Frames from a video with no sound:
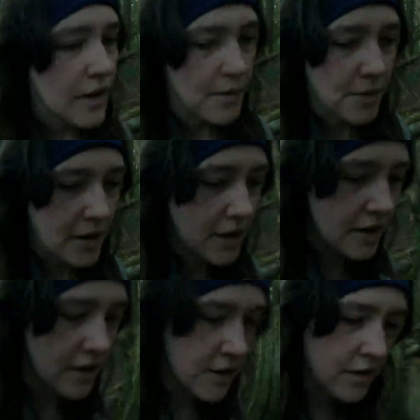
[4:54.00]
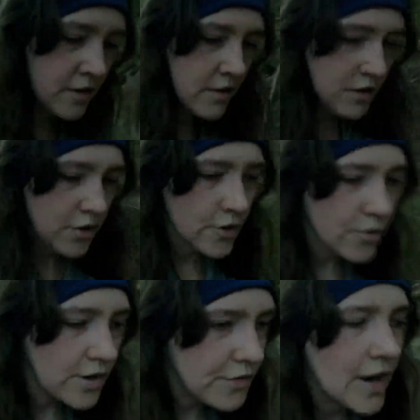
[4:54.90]
up a
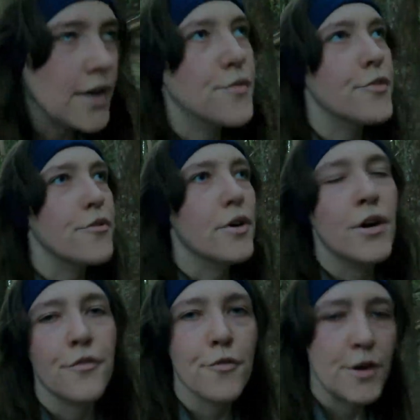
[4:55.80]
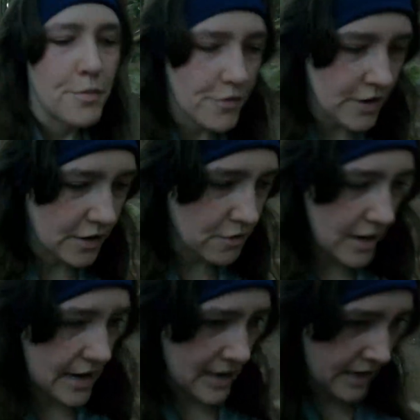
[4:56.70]
25 to 40%
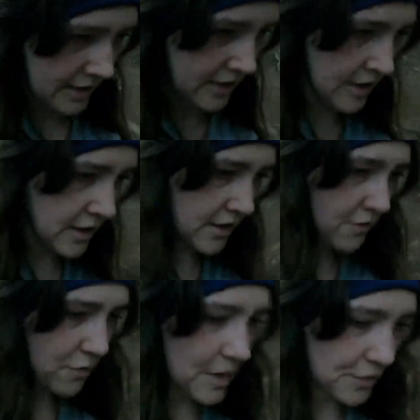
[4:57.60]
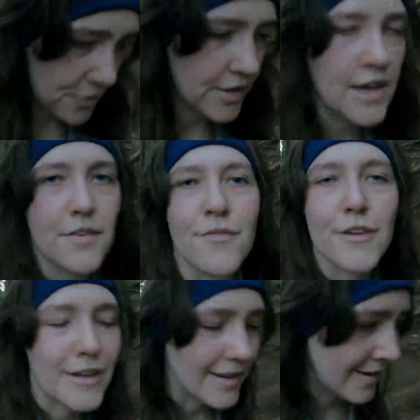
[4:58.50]
grade for about 3,000
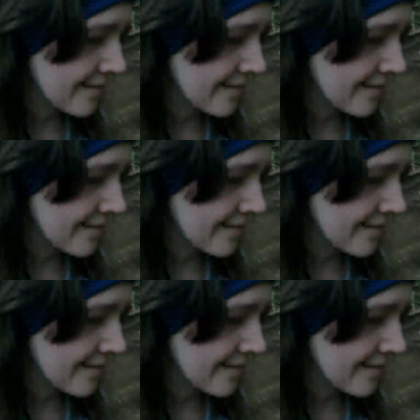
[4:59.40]
feet.